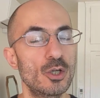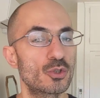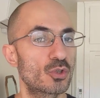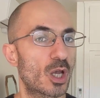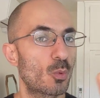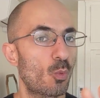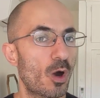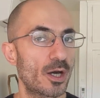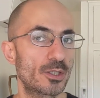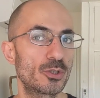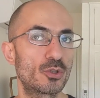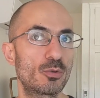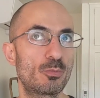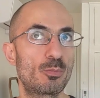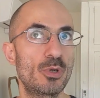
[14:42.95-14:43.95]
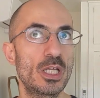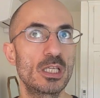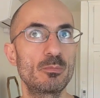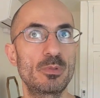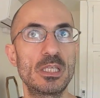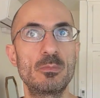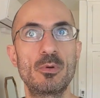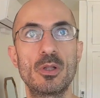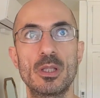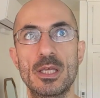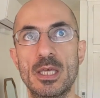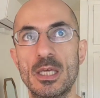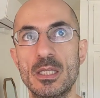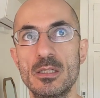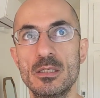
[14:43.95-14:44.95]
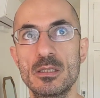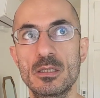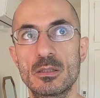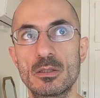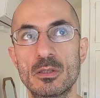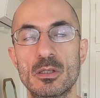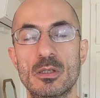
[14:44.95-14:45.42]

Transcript: So I wanted to bring people in